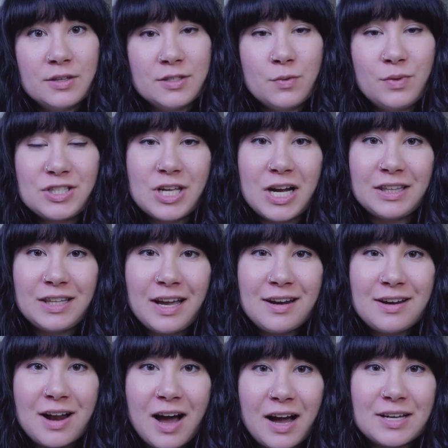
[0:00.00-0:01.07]
So it's not that
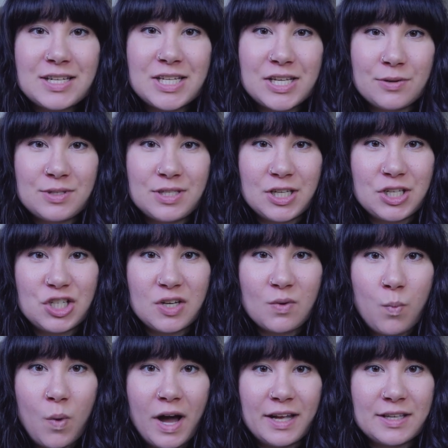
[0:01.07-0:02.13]
non
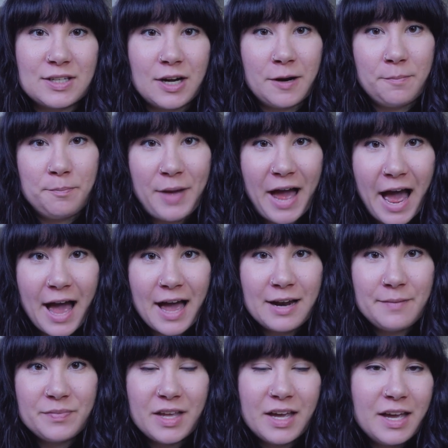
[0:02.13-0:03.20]
DOCG wines are
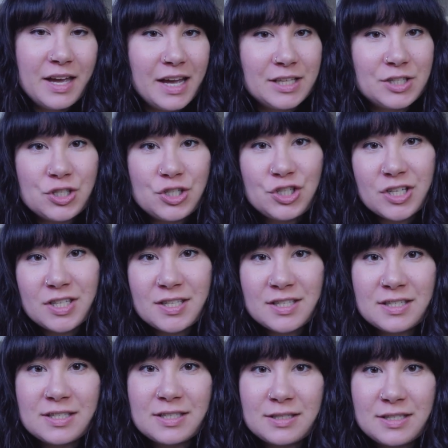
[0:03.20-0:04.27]
bad, it's
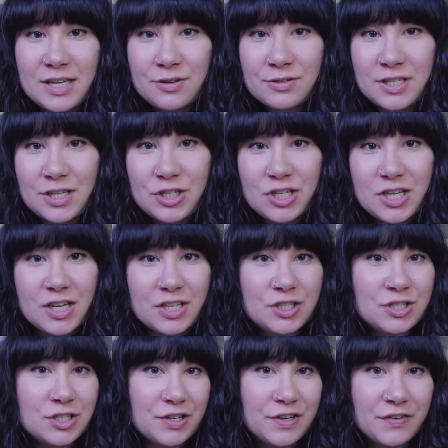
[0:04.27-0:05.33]
just DOCG
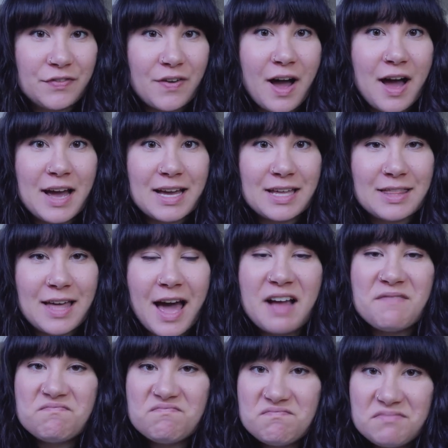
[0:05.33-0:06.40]
is certifying
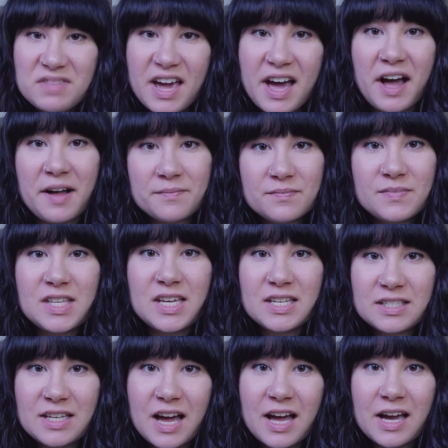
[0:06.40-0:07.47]
that yeah,
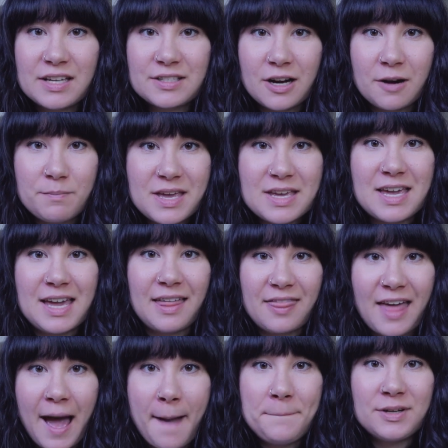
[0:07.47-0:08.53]
these guys are making
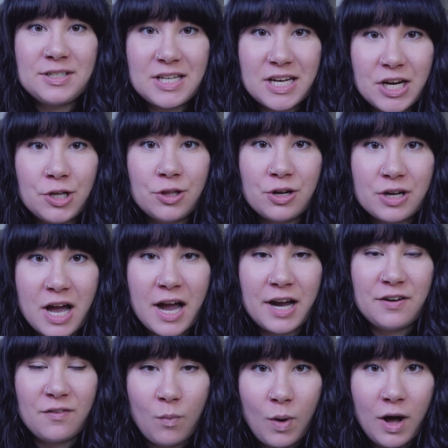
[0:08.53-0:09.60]
that particular
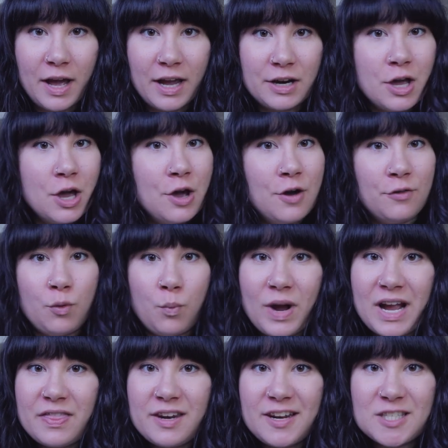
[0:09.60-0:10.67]
kind of wine the
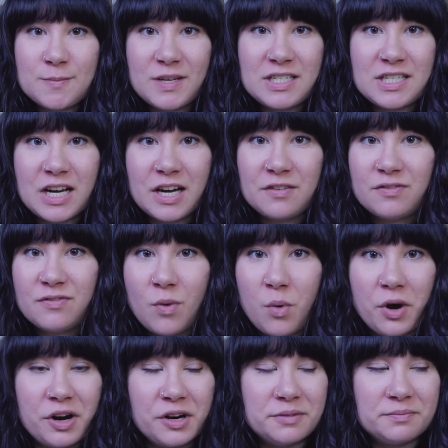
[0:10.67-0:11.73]
way that it's been done
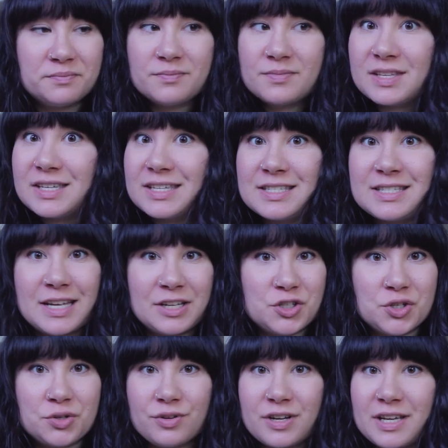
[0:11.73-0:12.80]
for
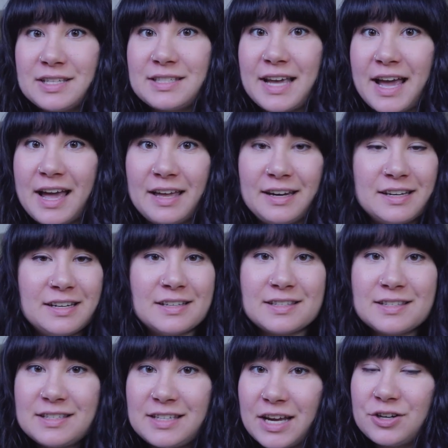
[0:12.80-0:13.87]
centuries and in a
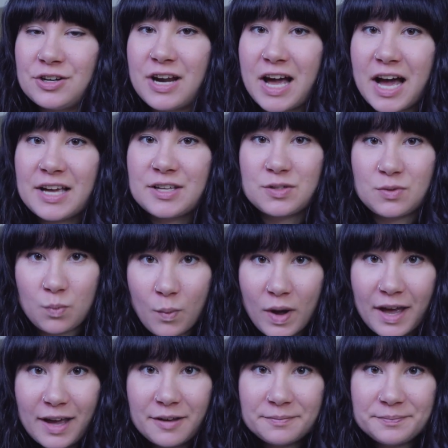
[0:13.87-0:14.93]
standardized
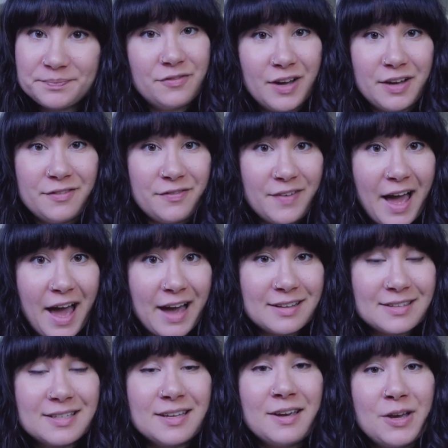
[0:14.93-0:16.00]
way. Fun
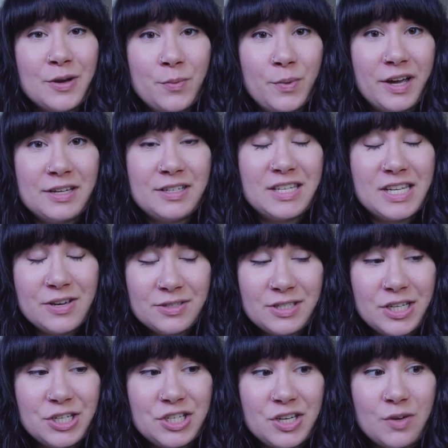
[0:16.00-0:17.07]
fact when
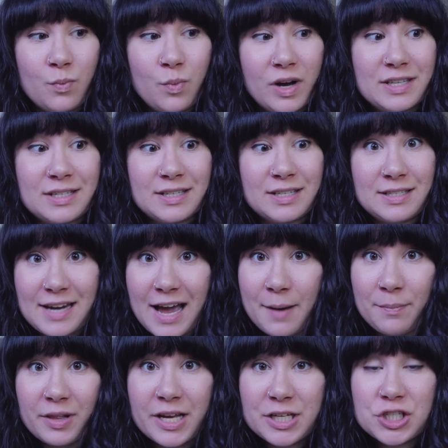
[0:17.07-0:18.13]
DOCG was
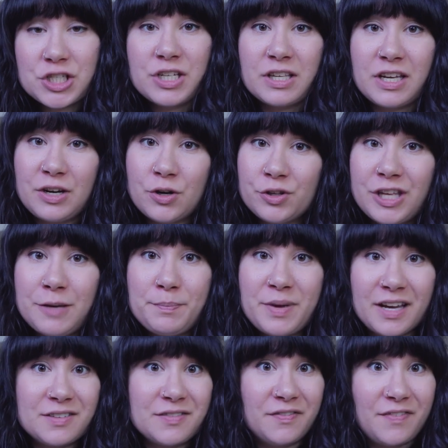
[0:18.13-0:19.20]
established, it only
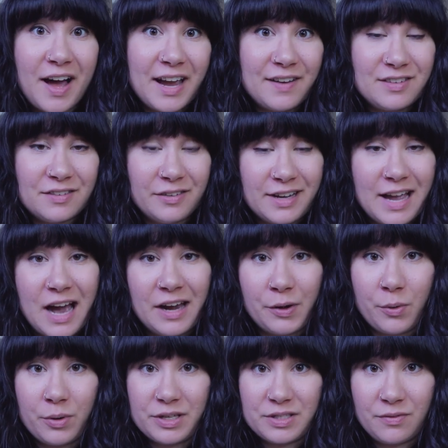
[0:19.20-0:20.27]
picked five different
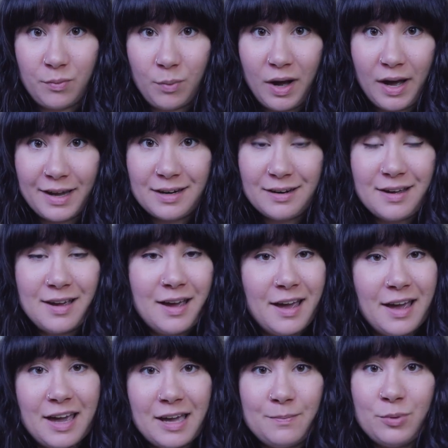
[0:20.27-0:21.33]
categories of wine,
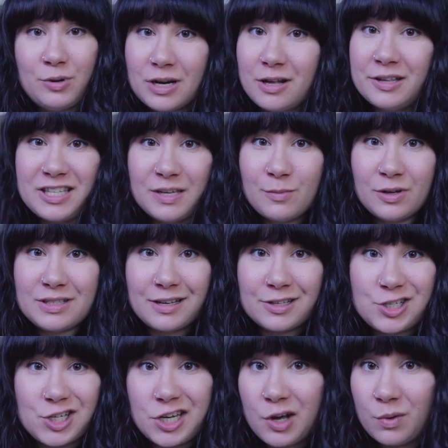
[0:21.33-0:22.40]
and Brunello di
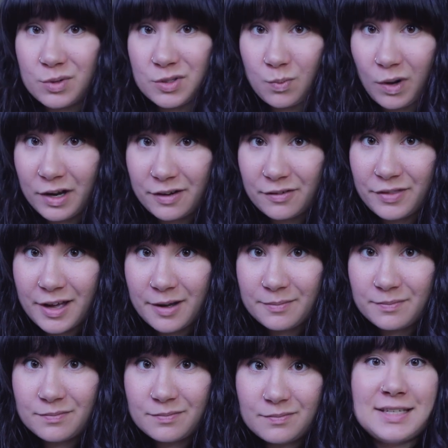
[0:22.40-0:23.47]
Montalcino was one of
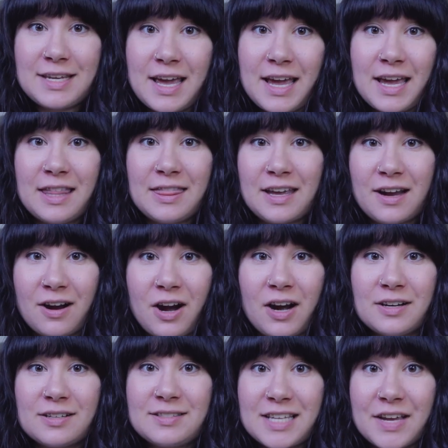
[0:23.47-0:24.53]
them. Today, there
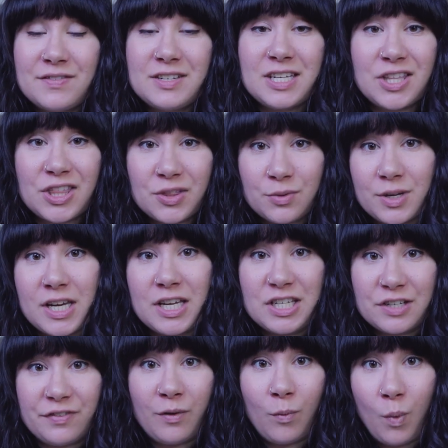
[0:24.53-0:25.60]
are 73
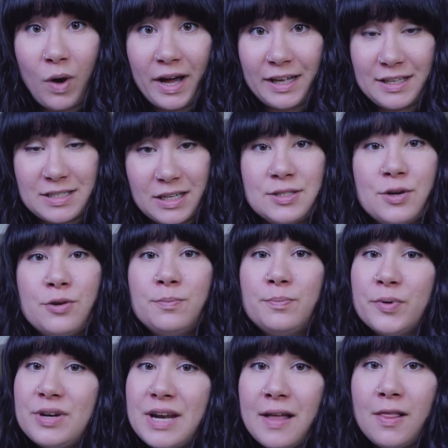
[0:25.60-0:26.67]
different wines, so
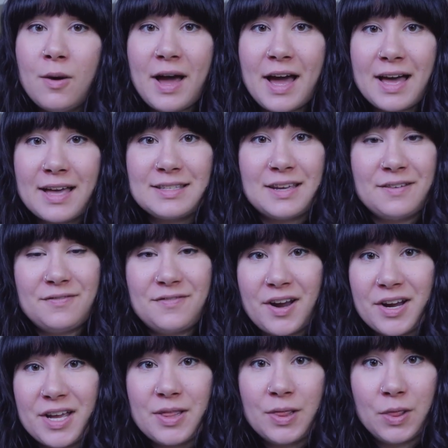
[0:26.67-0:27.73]
Brunello has a
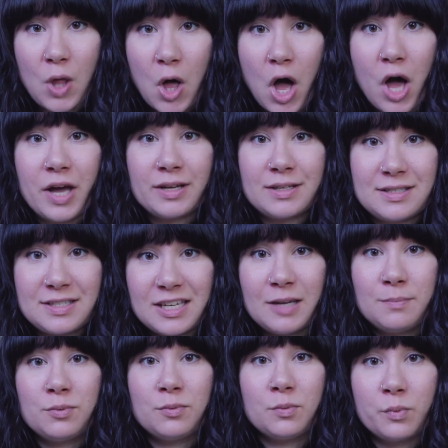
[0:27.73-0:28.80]
very long,
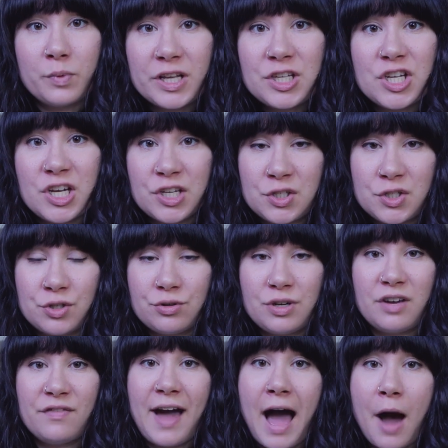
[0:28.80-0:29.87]
deep, rich
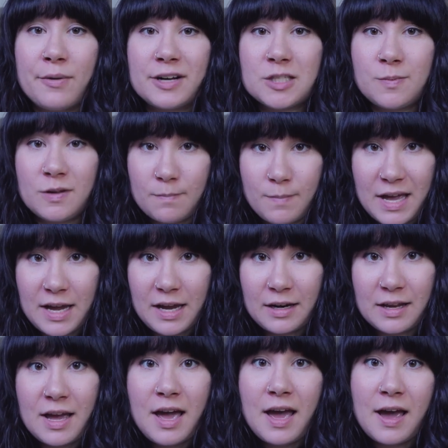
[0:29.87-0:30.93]
history of how it's been
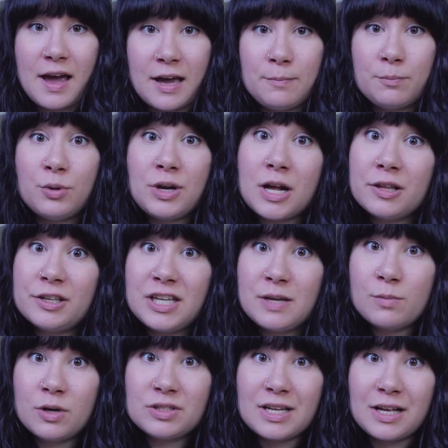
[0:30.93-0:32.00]
made, and Brunello di
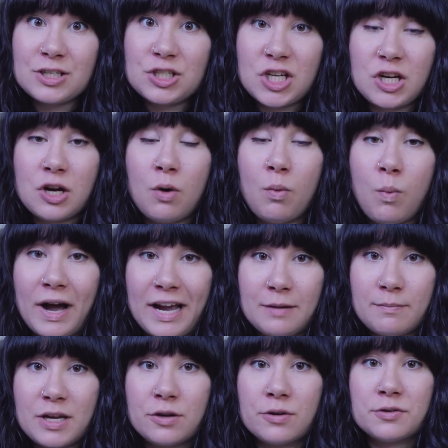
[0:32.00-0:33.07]
Montalcino
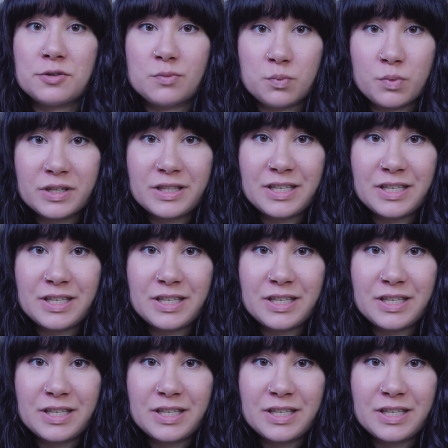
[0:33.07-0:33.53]
winemakers